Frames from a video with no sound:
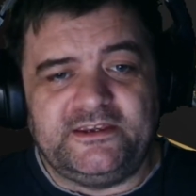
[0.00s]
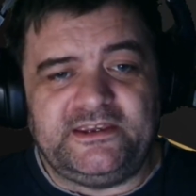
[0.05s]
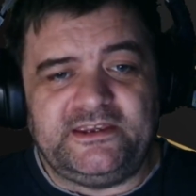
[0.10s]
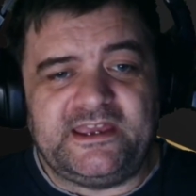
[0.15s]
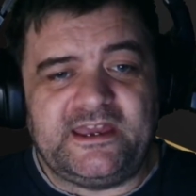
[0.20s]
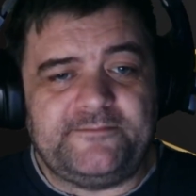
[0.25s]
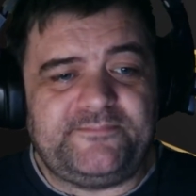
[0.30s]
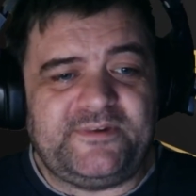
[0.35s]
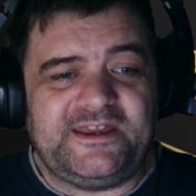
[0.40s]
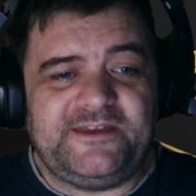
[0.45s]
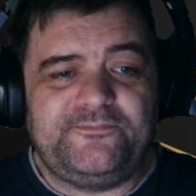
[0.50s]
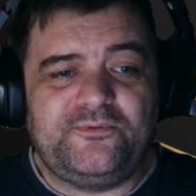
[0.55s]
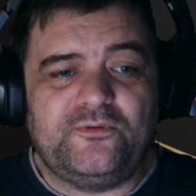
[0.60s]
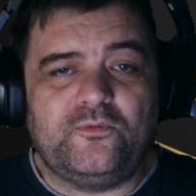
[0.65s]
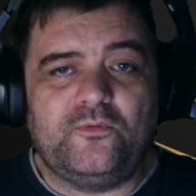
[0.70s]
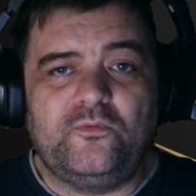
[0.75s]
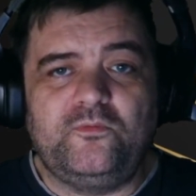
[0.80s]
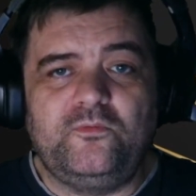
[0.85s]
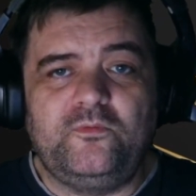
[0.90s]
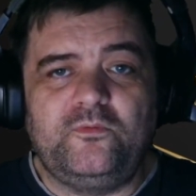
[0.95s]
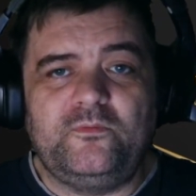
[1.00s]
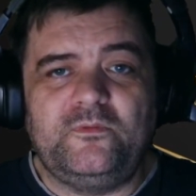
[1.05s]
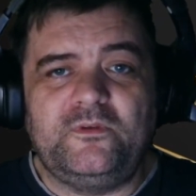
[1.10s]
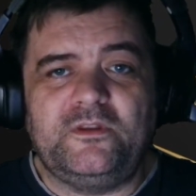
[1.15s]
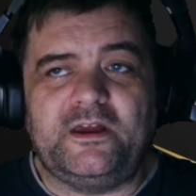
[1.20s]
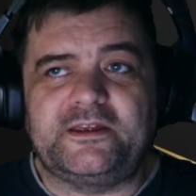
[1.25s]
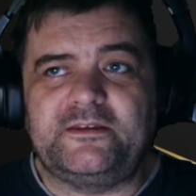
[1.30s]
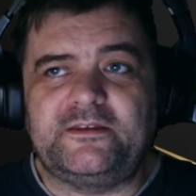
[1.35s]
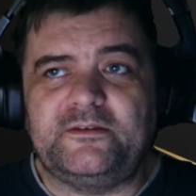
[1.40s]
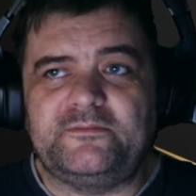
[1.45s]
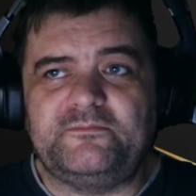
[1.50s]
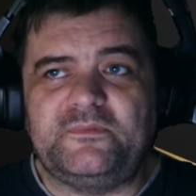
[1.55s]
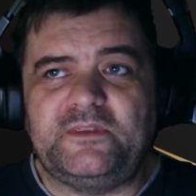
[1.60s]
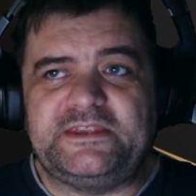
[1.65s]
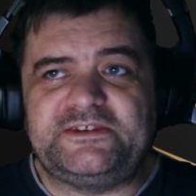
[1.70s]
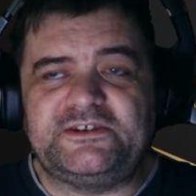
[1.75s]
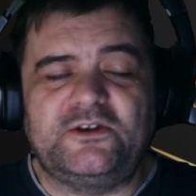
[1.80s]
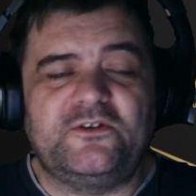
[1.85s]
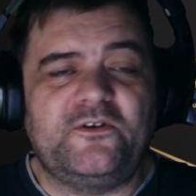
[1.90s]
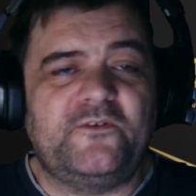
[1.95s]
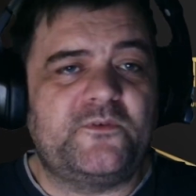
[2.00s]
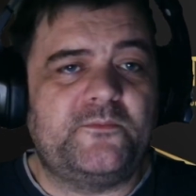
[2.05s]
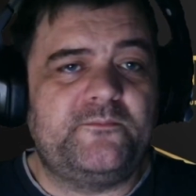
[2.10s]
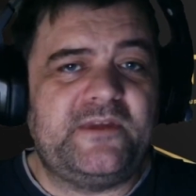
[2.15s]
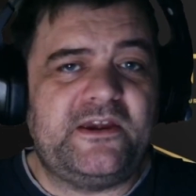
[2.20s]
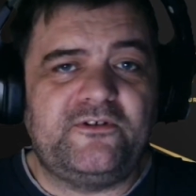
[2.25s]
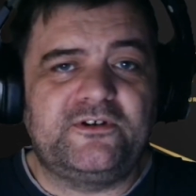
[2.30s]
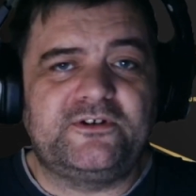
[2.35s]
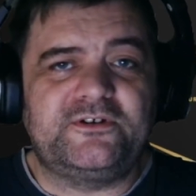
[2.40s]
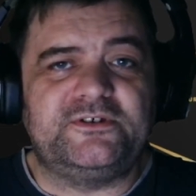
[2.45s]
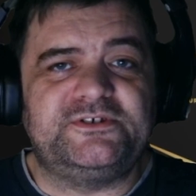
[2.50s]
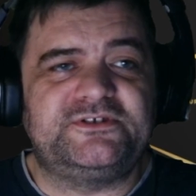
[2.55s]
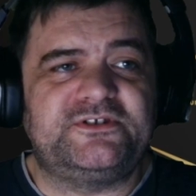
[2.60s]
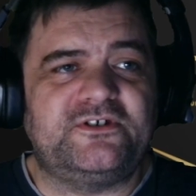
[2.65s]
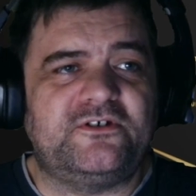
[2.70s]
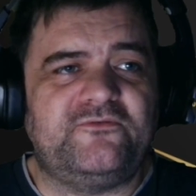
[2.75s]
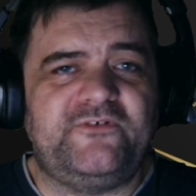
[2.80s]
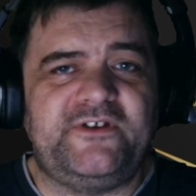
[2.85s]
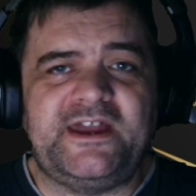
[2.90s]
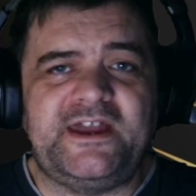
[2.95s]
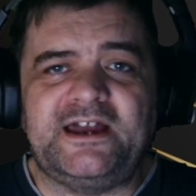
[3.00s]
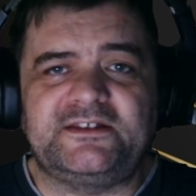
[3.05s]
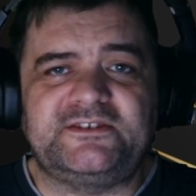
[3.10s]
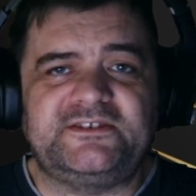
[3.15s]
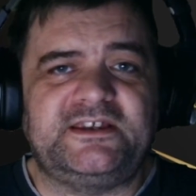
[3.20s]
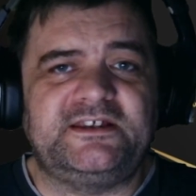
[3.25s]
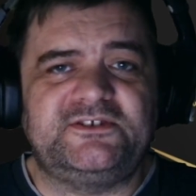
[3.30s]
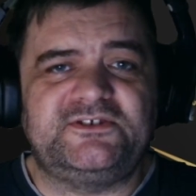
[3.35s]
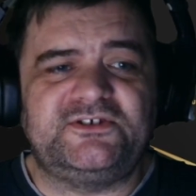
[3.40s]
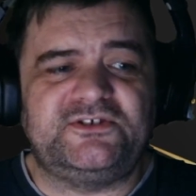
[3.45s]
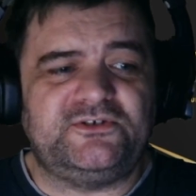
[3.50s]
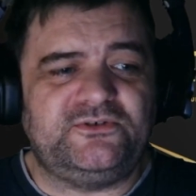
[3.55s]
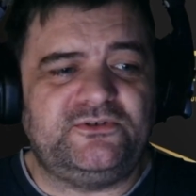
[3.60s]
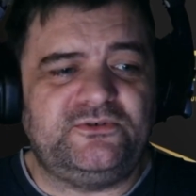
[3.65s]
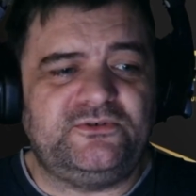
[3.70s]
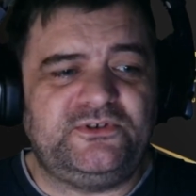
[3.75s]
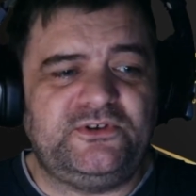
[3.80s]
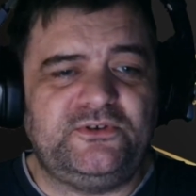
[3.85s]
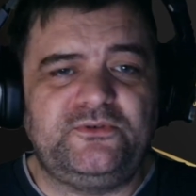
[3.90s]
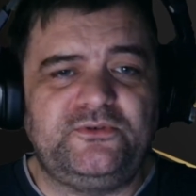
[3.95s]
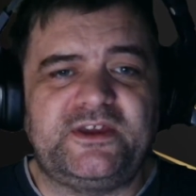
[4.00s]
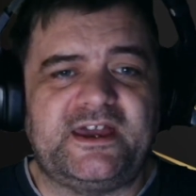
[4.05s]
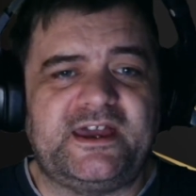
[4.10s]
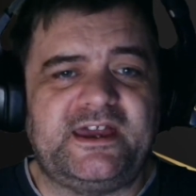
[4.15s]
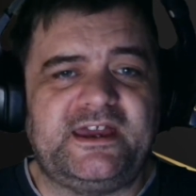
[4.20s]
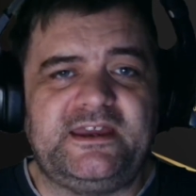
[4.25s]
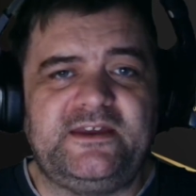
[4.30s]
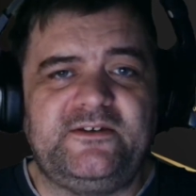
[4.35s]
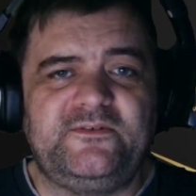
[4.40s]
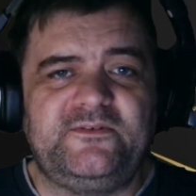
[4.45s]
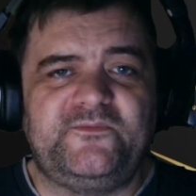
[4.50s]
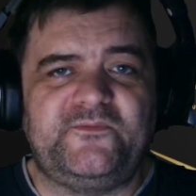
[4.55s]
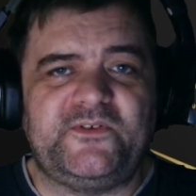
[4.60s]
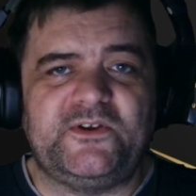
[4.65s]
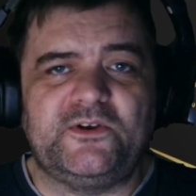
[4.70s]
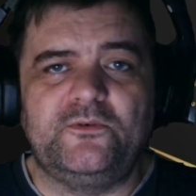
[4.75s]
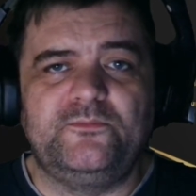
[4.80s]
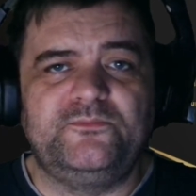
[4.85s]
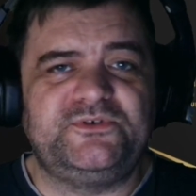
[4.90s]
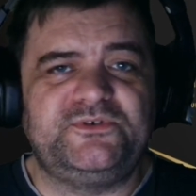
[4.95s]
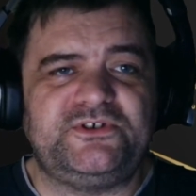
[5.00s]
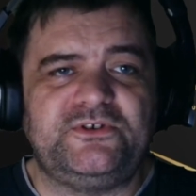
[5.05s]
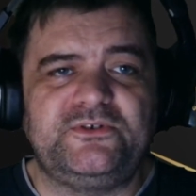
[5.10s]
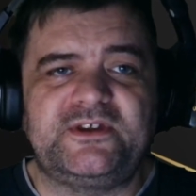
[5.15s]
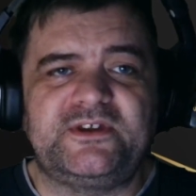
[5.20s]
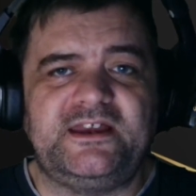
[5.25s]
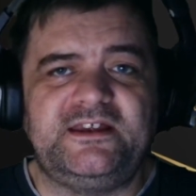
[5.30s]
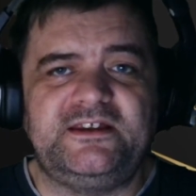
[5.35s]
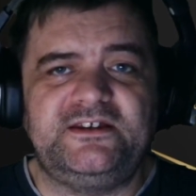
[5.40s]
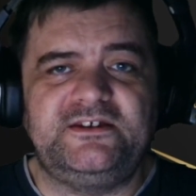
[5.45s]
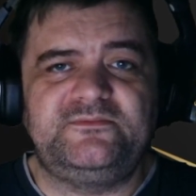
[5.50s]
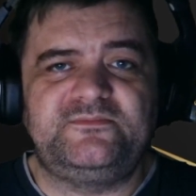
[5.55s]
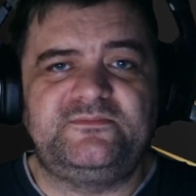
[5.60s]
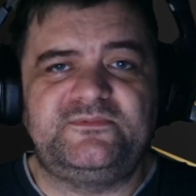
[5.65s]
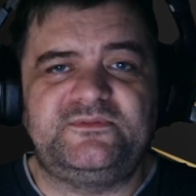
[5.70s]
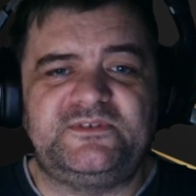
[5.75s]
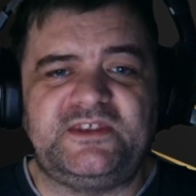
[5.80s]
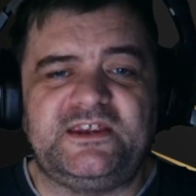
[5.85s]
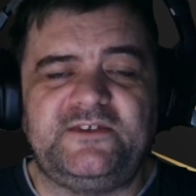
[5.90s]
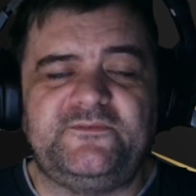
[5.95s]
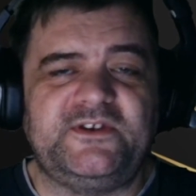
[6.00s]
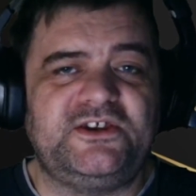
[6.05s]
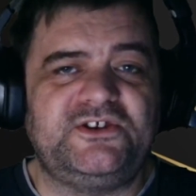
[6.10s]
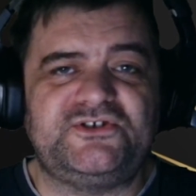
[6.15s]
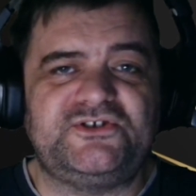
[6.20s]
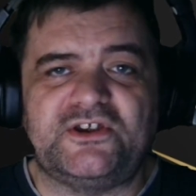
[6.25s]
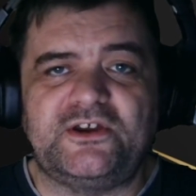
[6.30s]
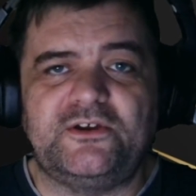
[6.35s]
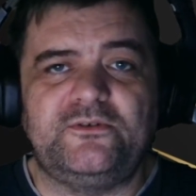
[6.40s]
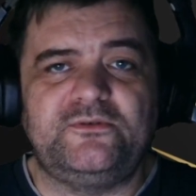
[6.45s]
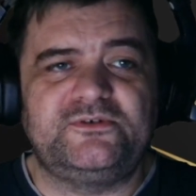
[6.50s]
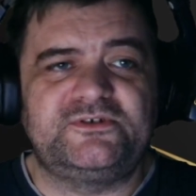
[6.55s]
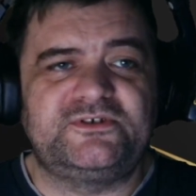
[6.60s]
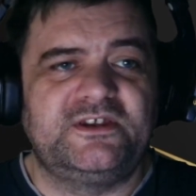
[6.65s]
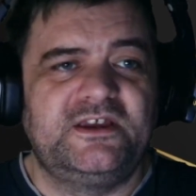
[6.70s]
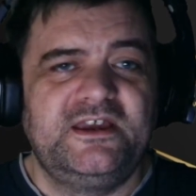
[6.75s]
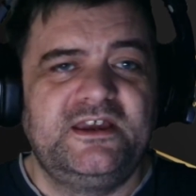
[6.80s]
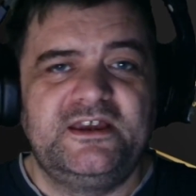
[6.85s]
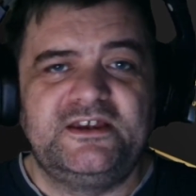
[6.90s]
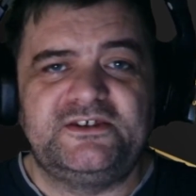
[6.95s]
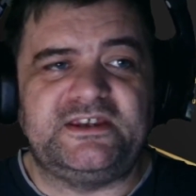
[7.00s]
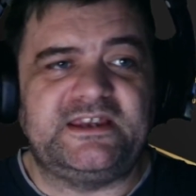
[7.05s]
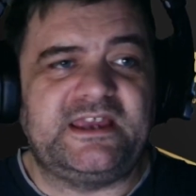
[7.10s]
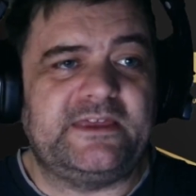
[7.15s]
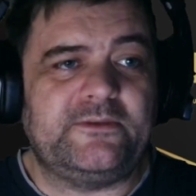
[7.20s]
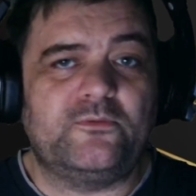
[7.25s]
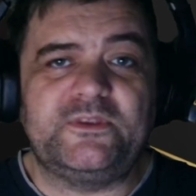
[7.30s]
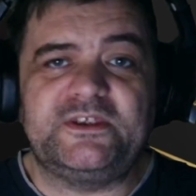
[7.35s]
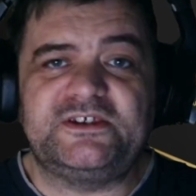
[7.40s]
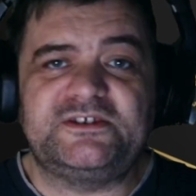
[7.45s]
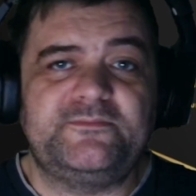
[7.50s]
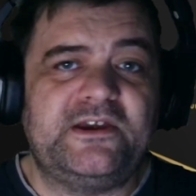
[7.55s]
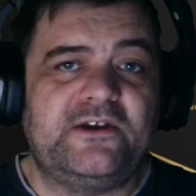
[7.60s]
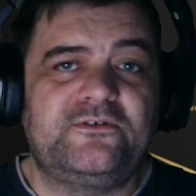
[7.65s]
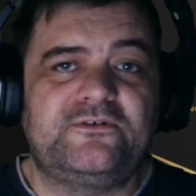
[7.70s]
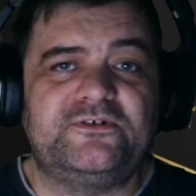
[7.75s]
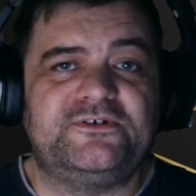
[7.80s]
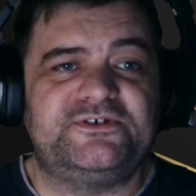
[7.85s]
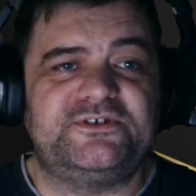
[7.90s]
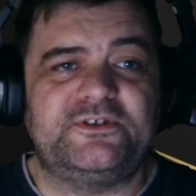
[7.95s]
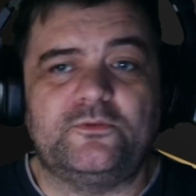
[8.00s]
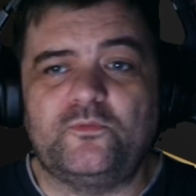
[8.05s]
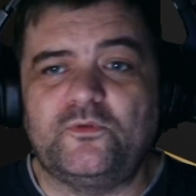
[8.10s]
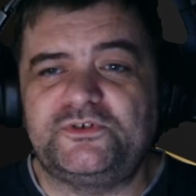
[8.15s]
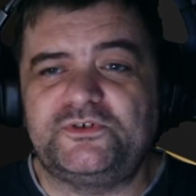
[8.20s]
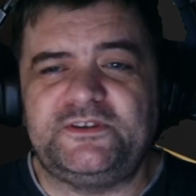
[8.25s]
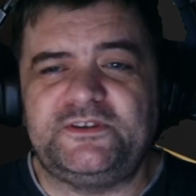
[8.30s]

You get people like, there's a lot of Americans that are reacting to UK films, UK TV shows. So you get all these Americans that are watching